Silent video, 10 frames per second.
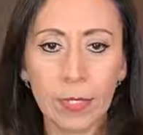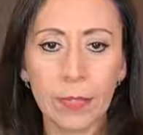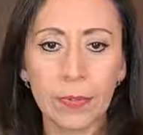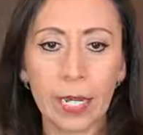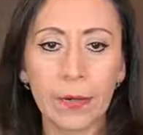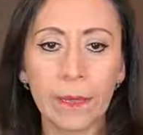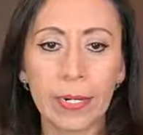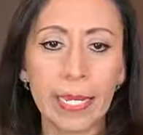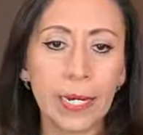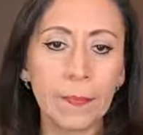right over
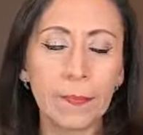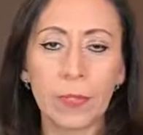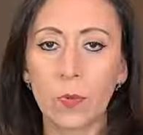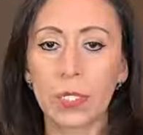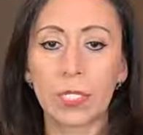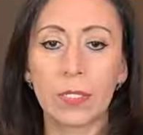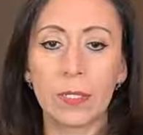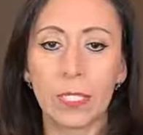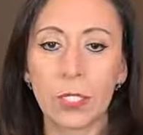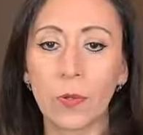here, which
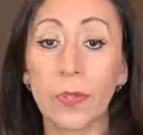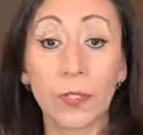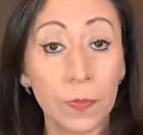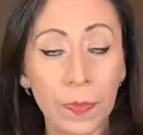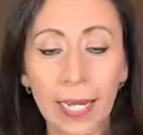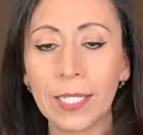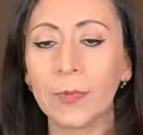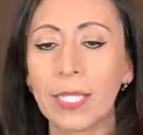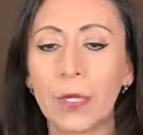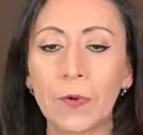is not a surprise.
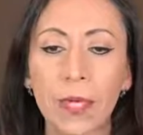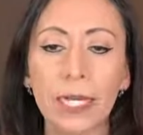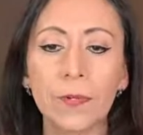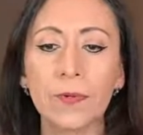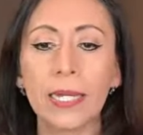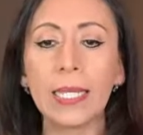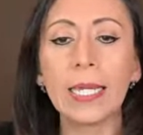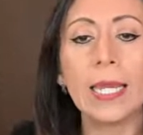We knew that already.